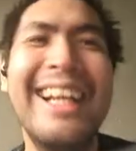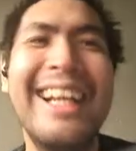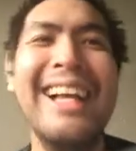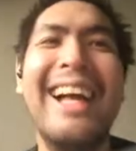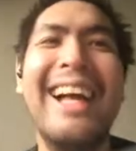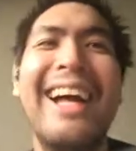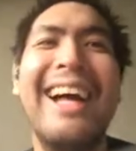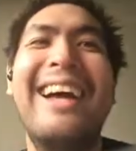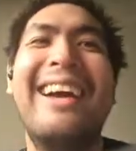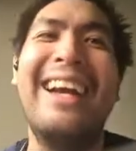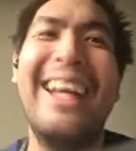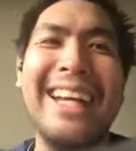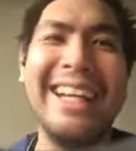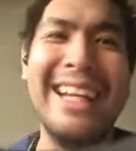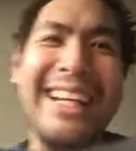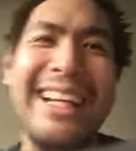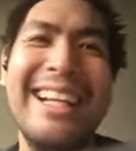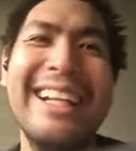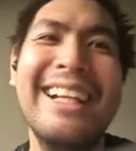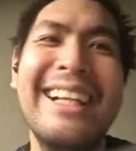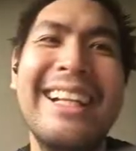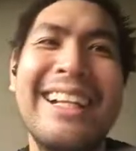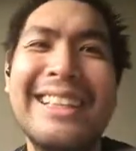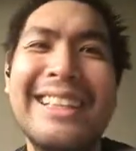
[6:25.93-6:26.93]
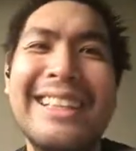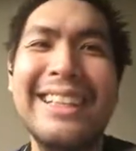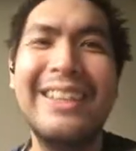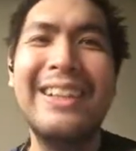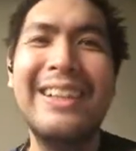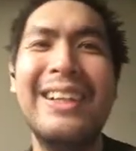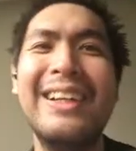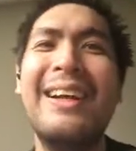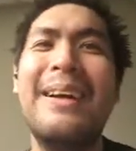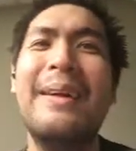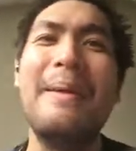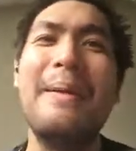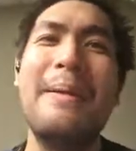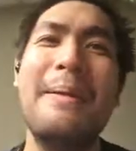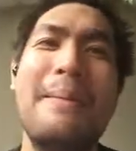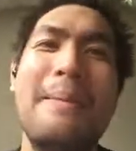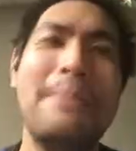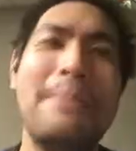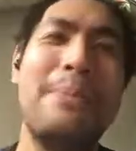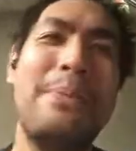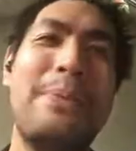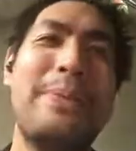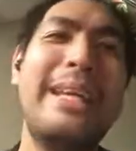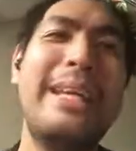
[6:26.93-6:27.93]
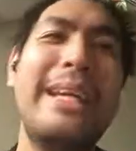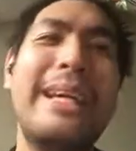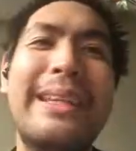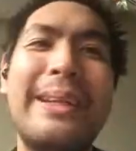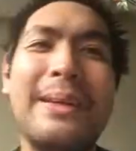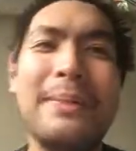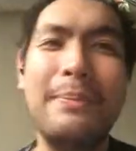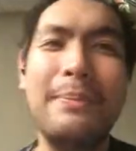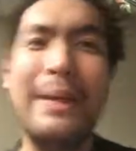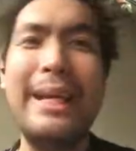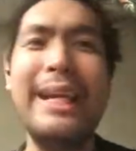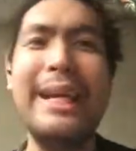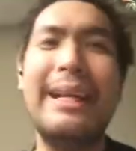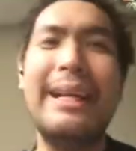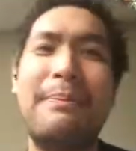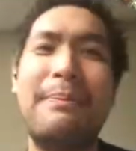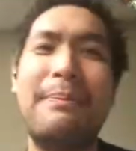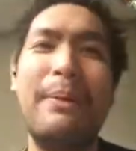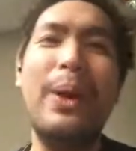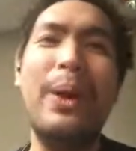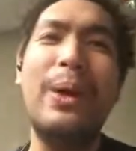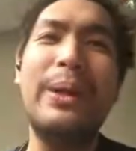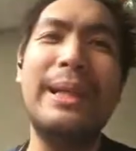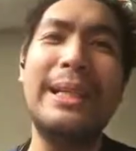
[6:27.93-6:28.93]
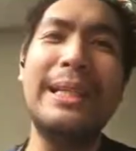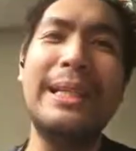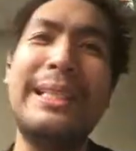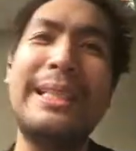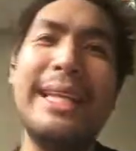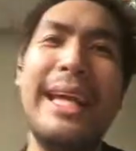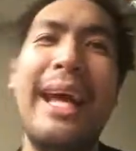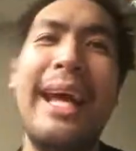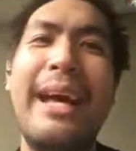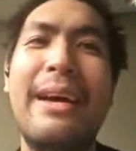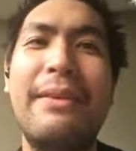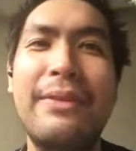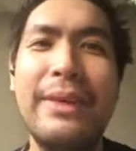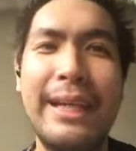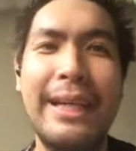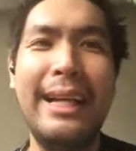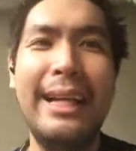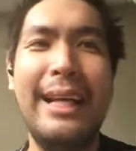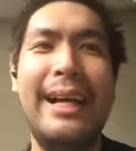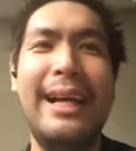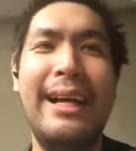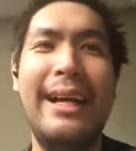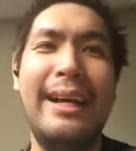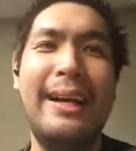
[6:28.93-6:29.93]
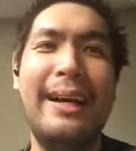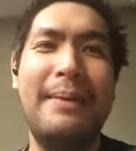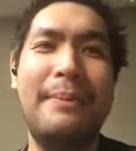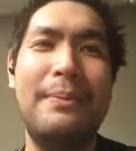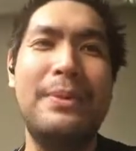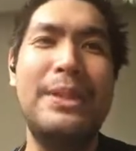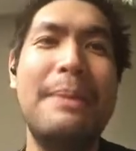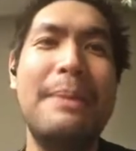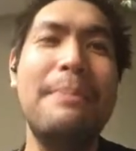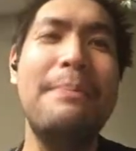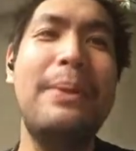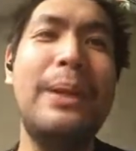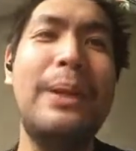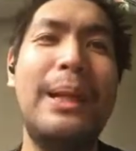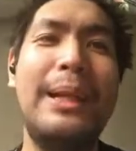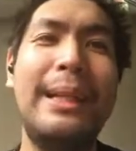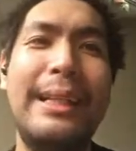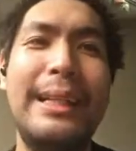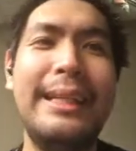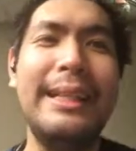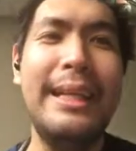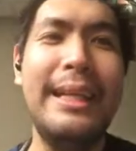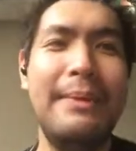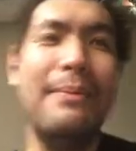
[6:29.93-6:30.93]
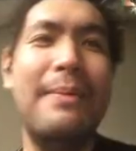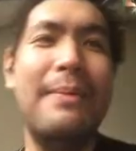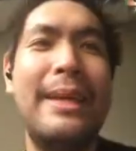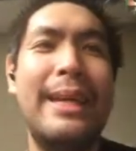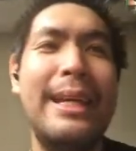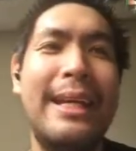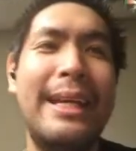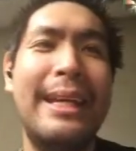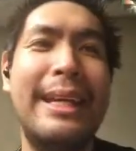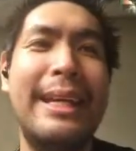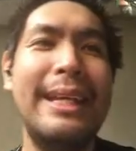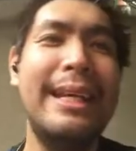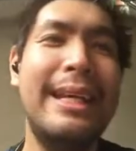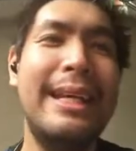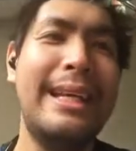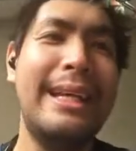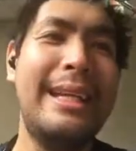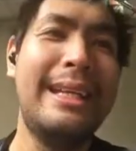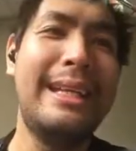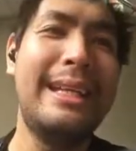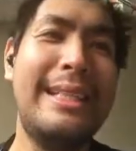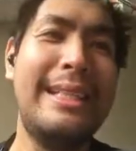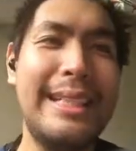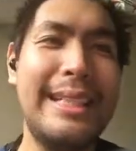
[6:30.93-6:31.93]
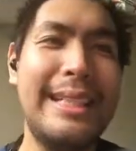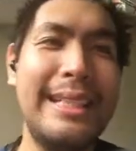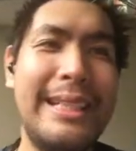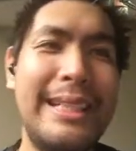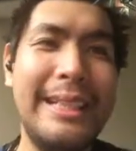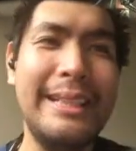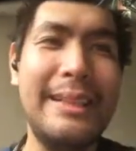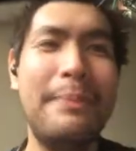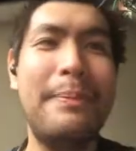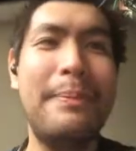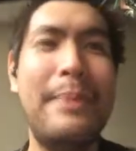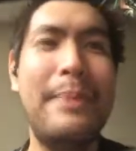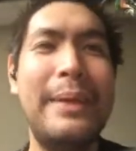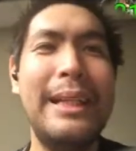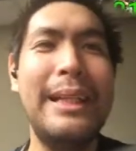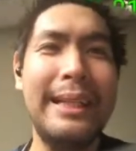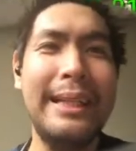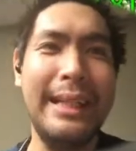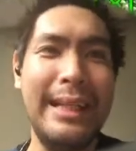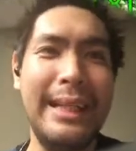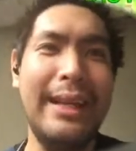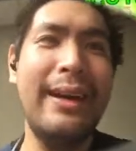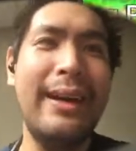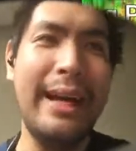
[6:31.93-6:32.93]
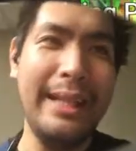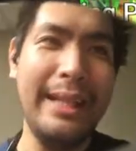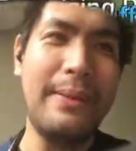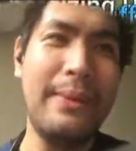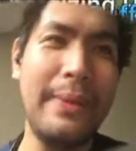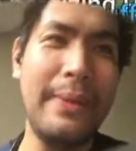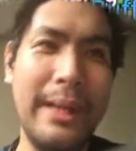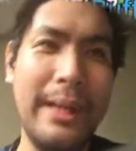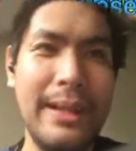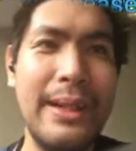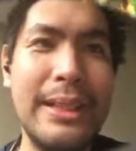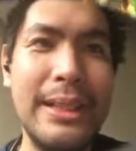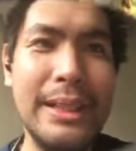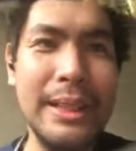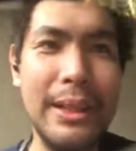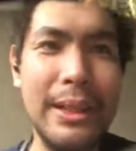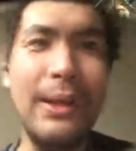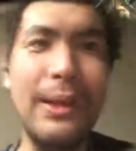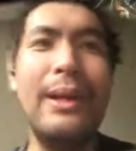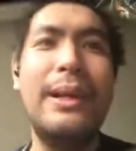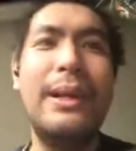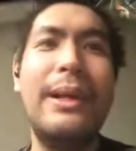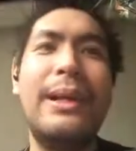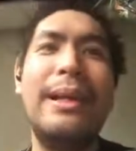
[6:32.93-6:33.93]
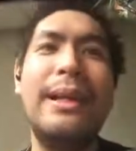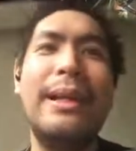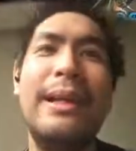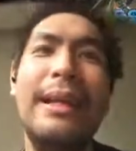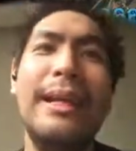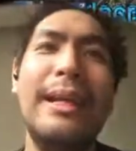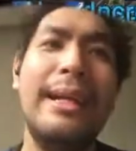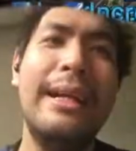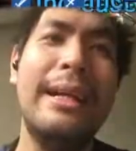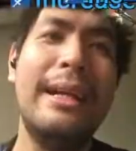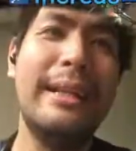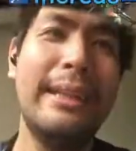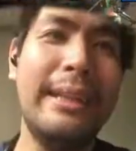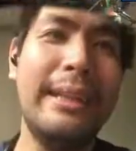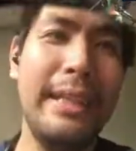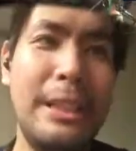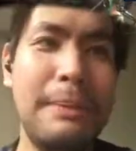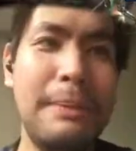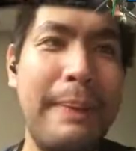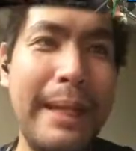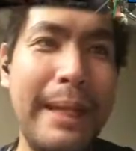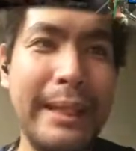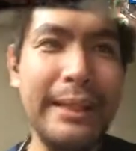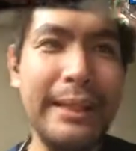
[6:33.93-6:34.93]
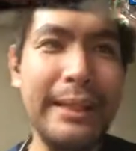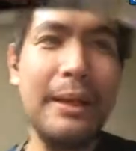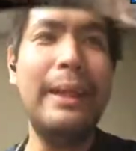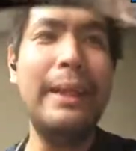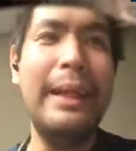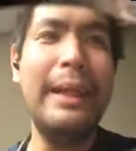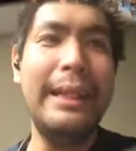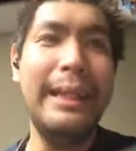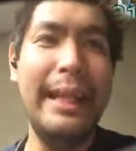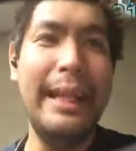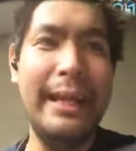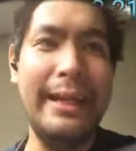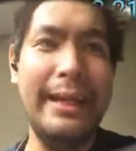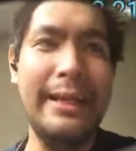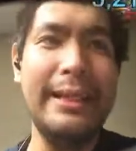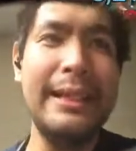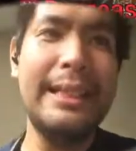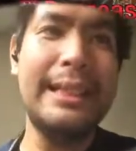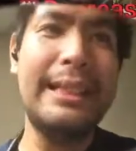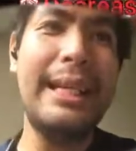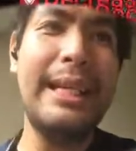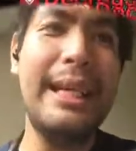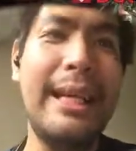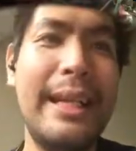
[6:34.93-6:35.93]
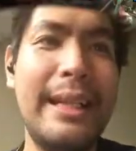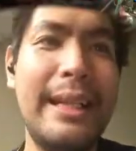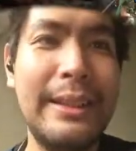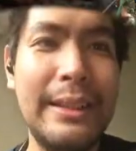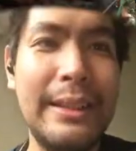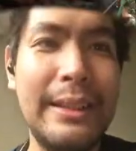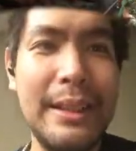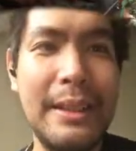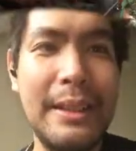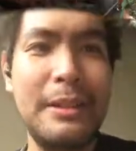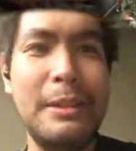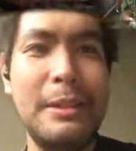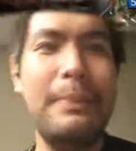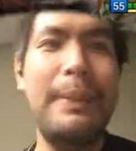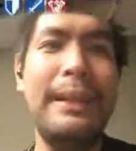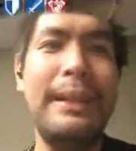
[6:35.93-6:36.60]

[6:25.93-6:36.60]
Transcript: Alright, so the other big bonus to having Simple on the team is just his ability. Okay, there we go. So they spent their blood letters, so they spent